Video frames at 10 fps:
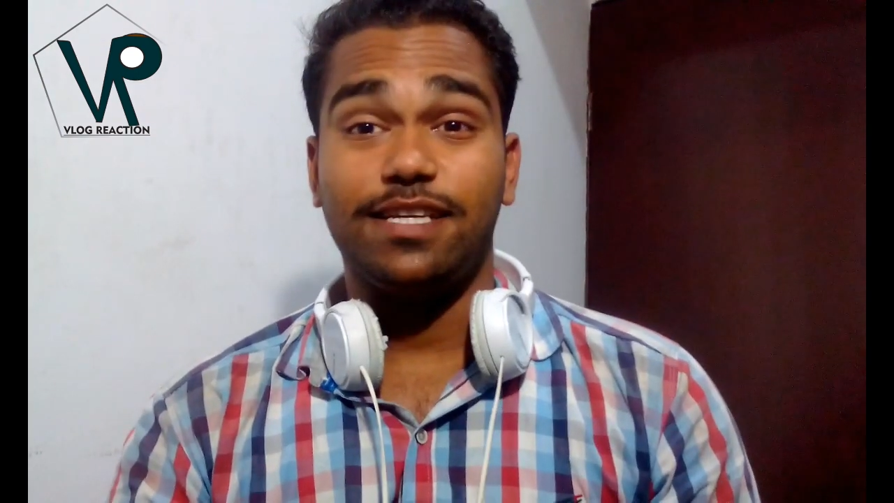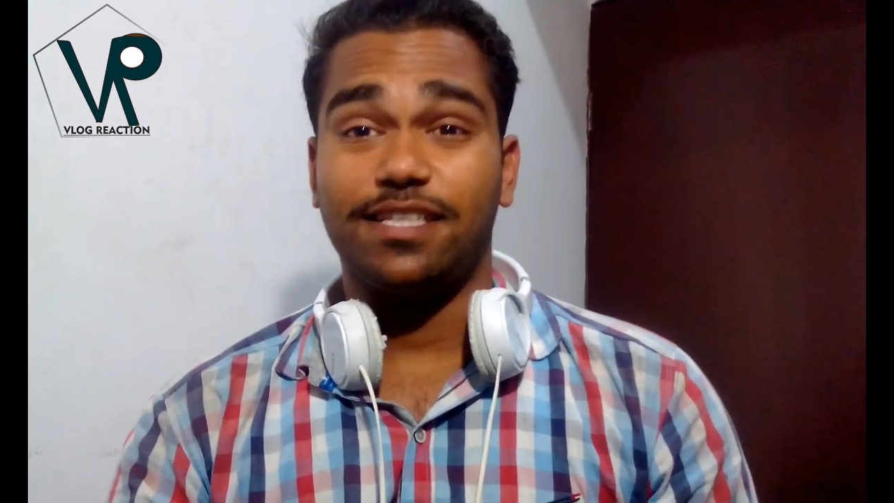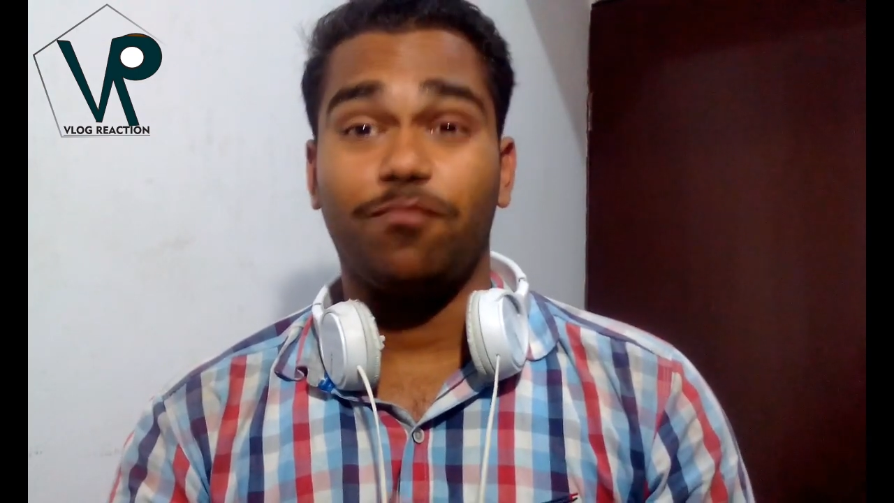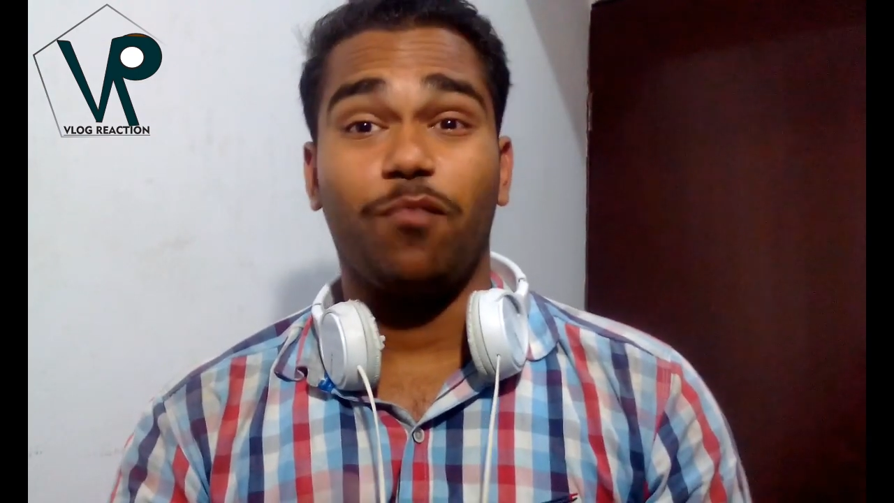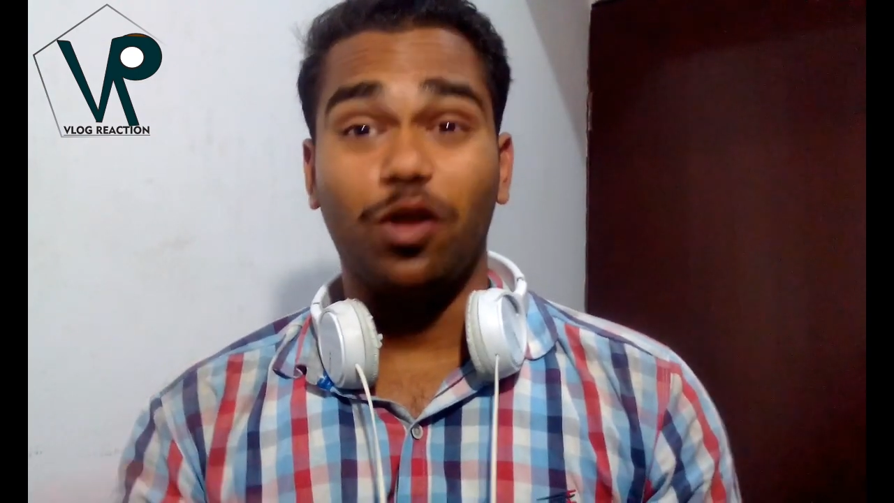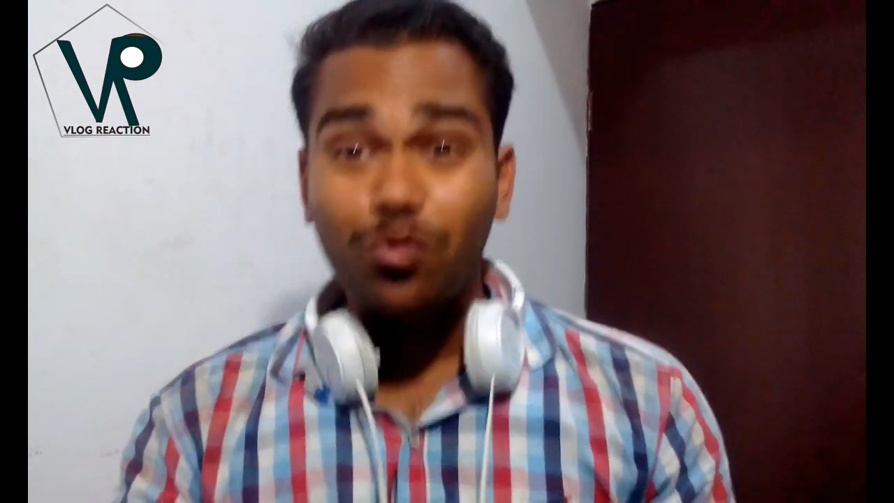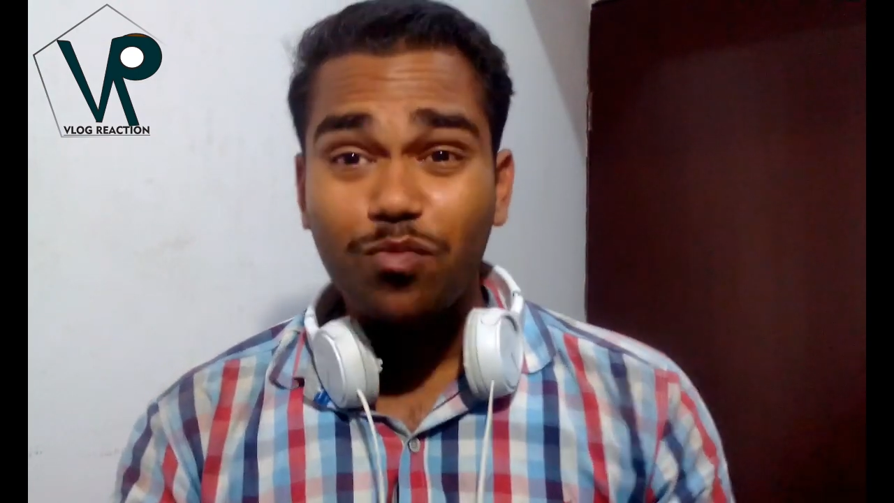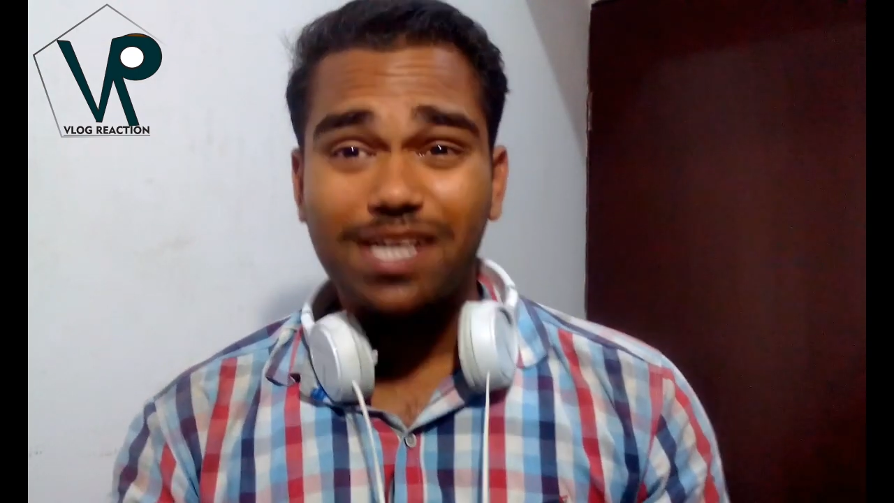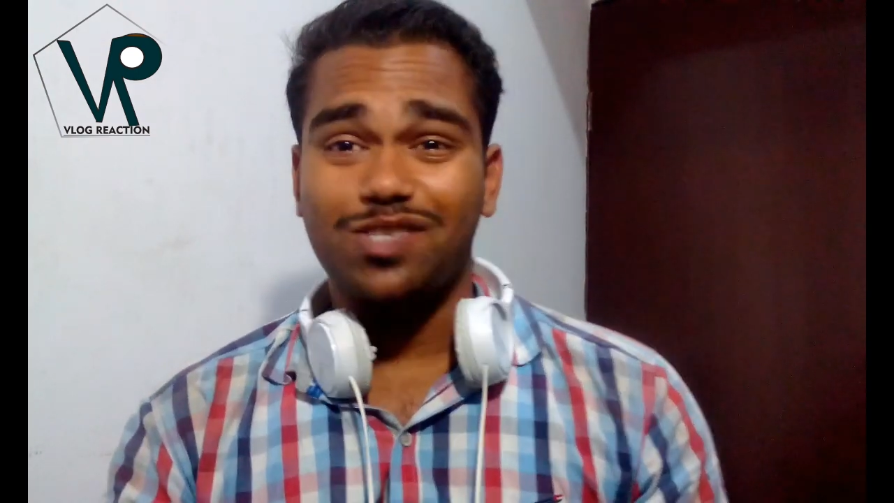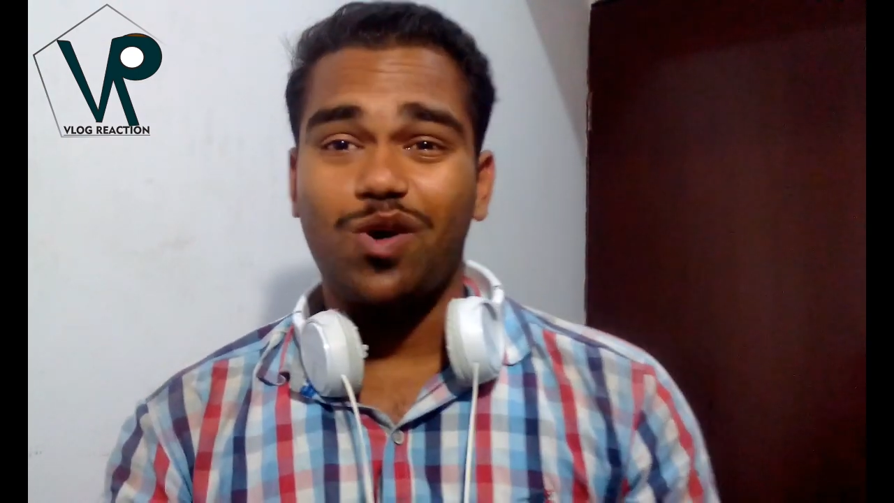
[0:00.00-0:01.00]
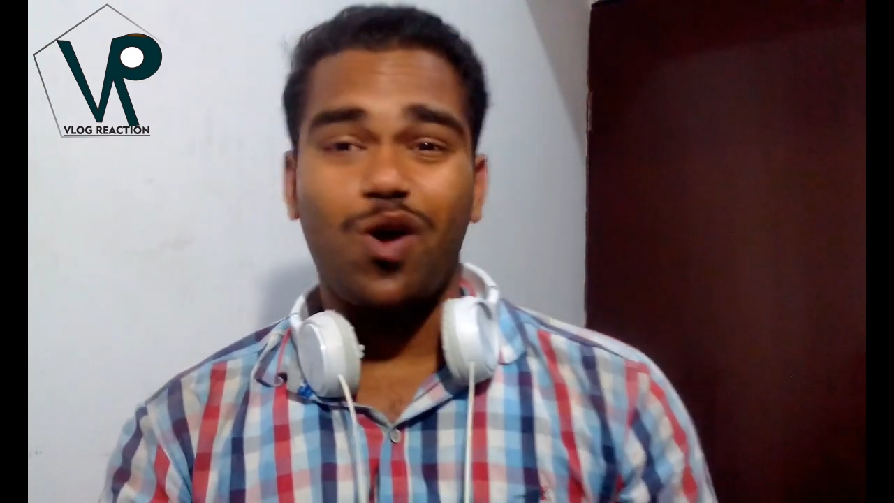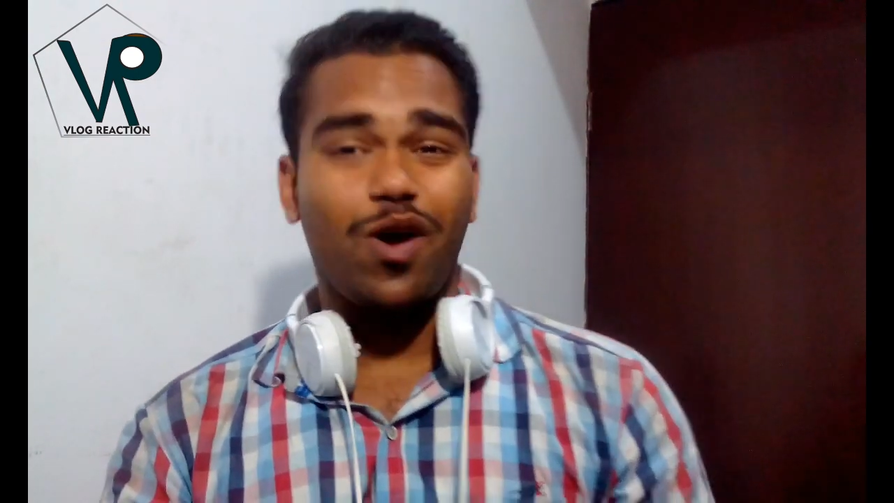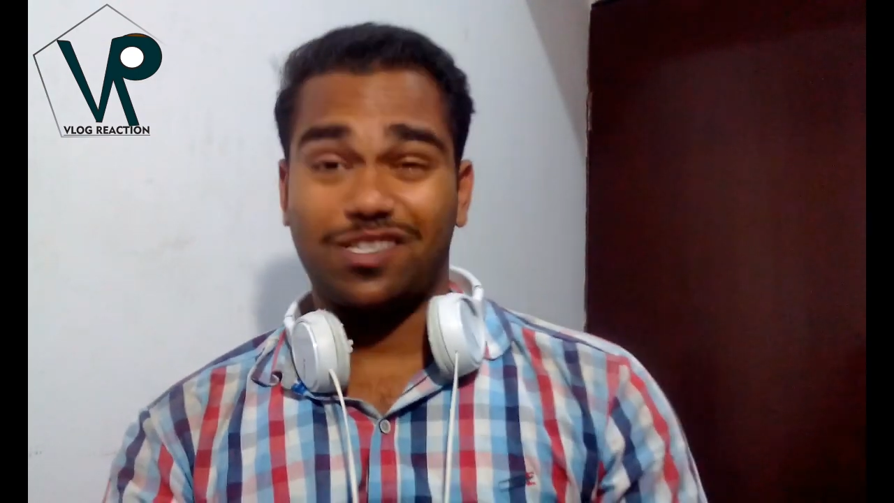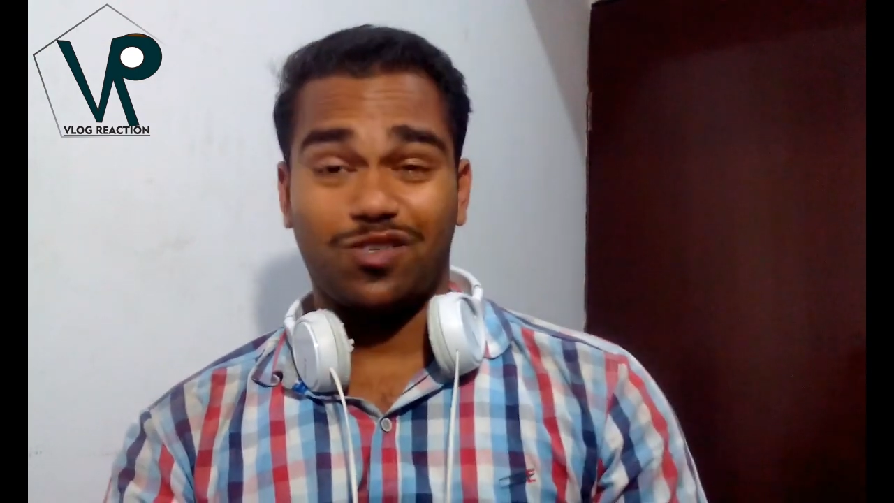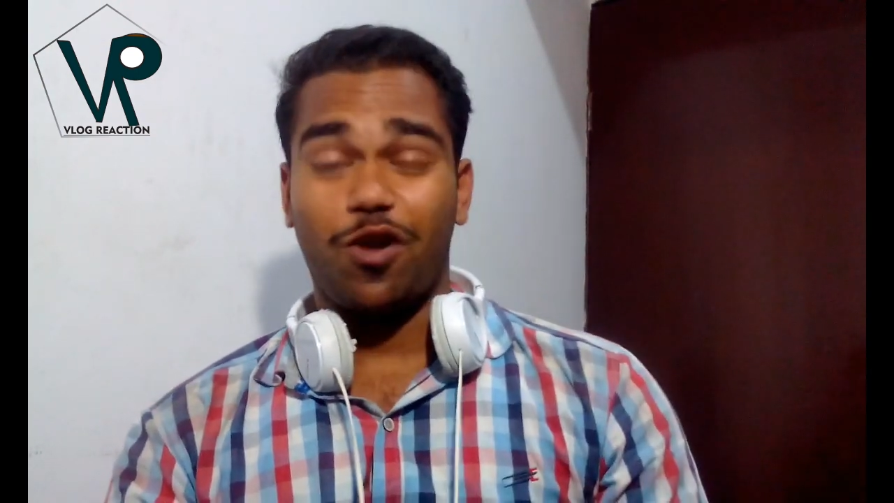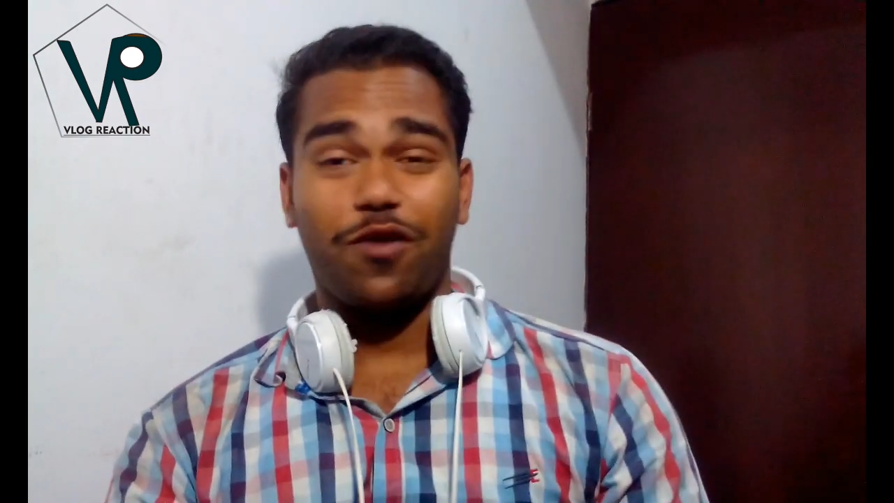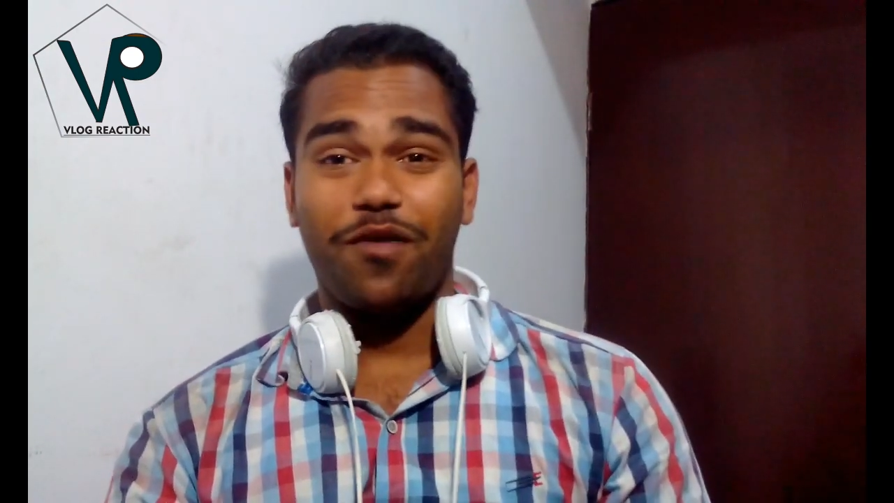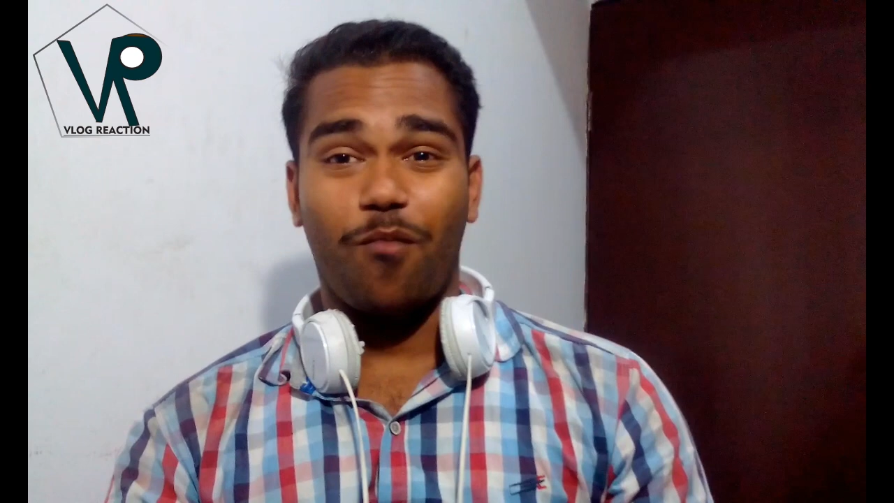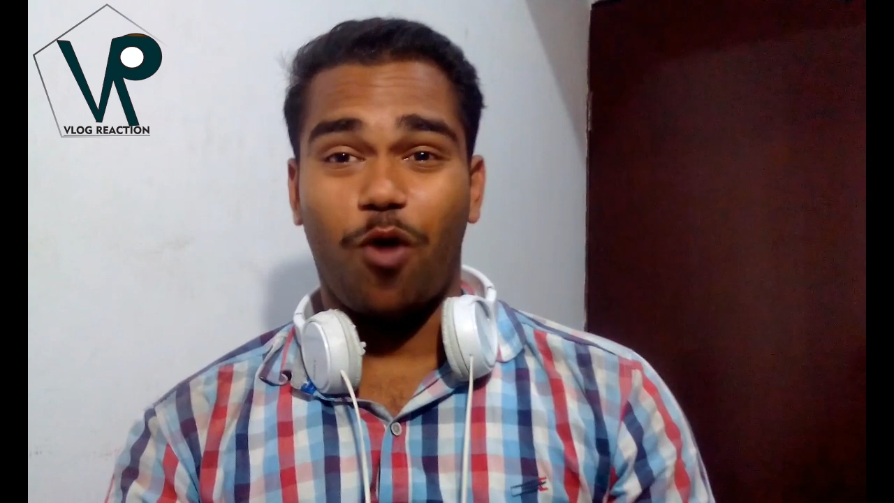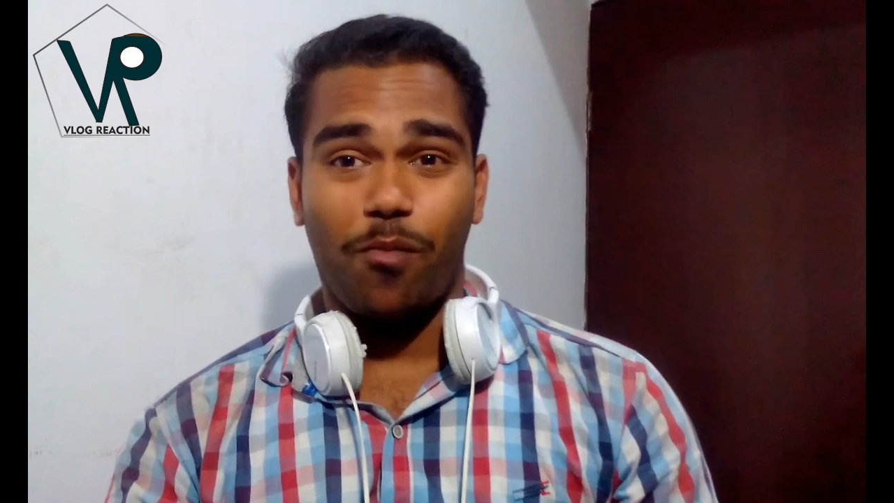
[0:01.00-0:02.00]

It's Maluma song, it's not a